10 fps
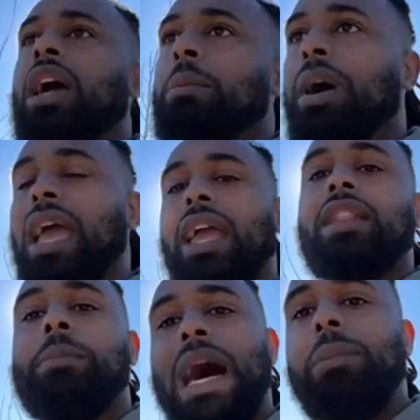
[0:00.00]
But hey, the
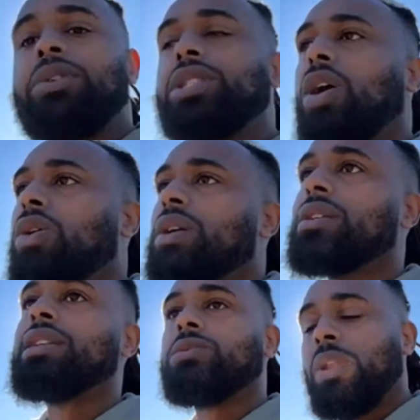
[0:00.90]
Bible told us
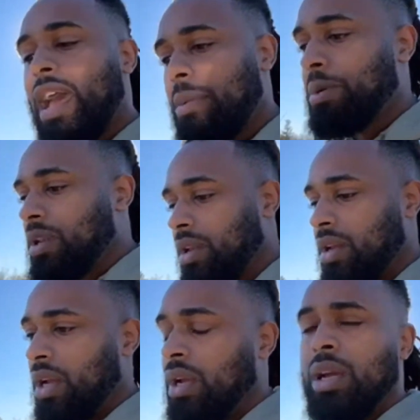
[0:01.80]
this would happen.
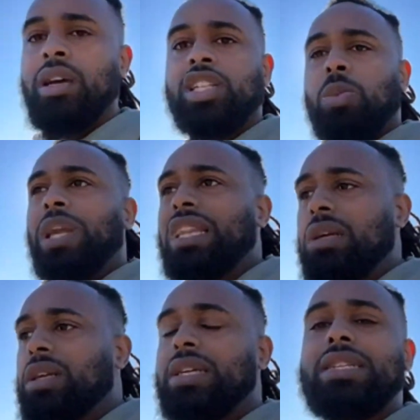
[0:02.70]
So we
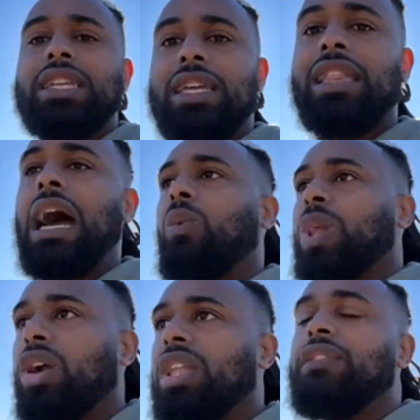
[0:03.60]
clearly see that we
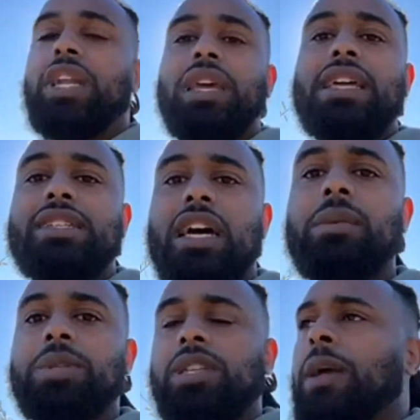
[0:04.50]
are living in the end
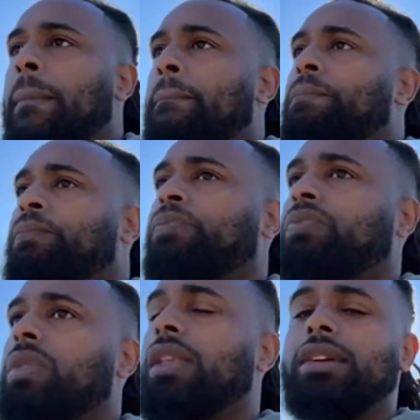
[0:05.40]
times.
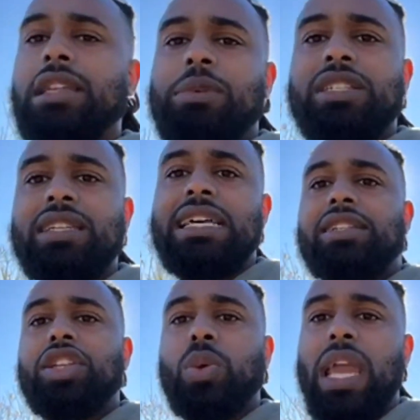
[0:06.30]
Someone says that's
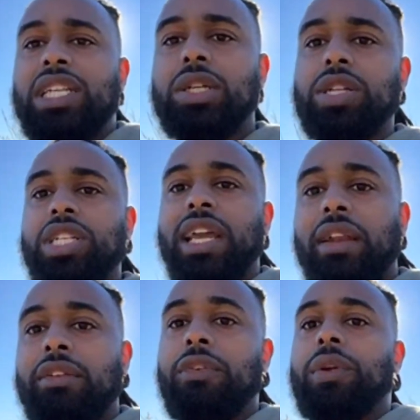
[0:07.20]
new age Christianity
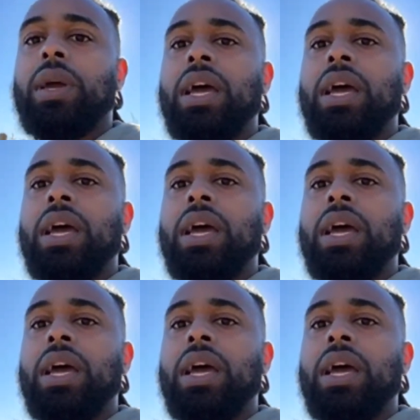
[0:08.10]
for you.